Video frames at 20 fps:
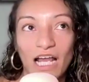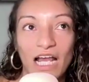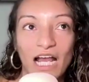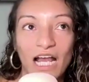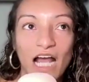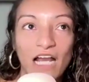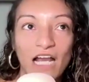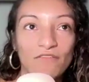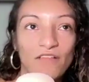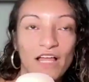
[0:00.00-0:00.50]

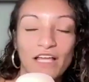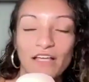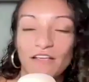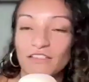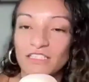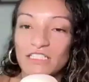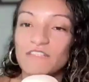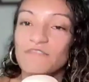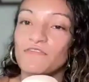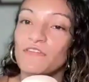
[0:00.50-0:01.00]
kind of like
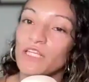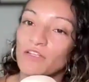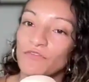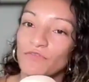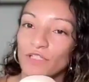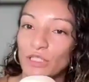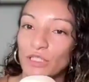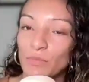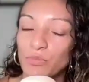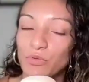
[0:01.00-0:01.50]
just feeling
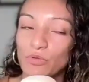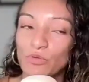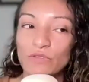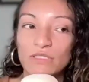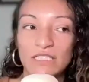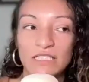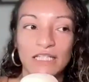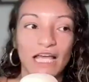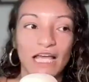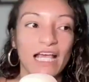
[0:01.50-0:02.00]
really
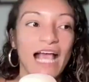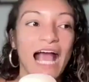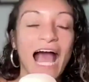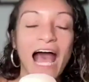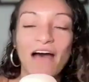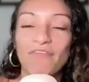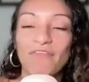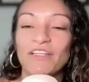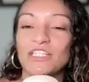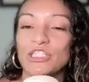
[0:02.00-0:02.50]
pulled and like
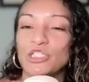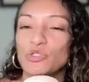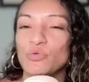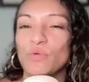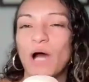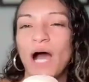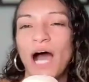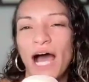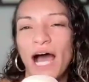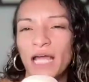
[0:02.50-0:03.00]
having to
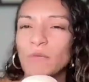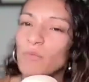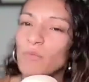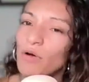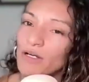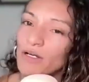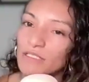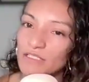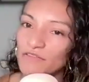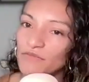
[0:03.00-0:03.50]
hide
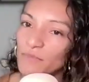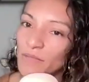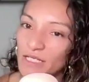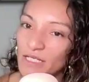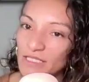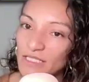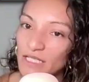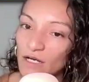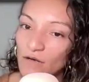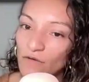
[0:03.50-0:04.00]
parts of
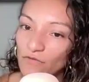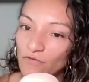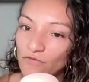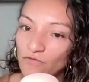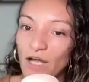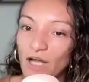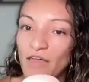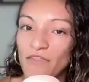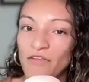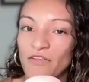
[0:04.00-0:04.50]
myself
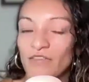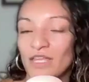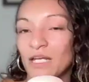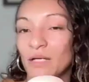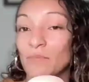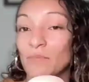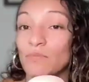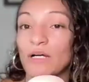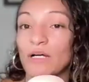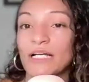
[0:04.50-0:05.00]
rather than
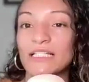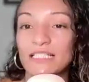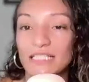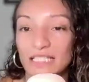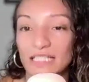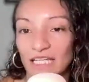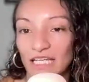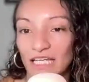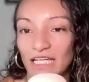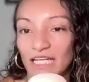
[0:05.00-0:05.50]

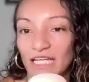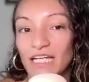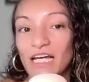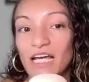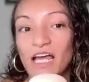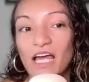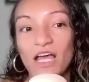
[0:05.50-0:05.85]
embracing it.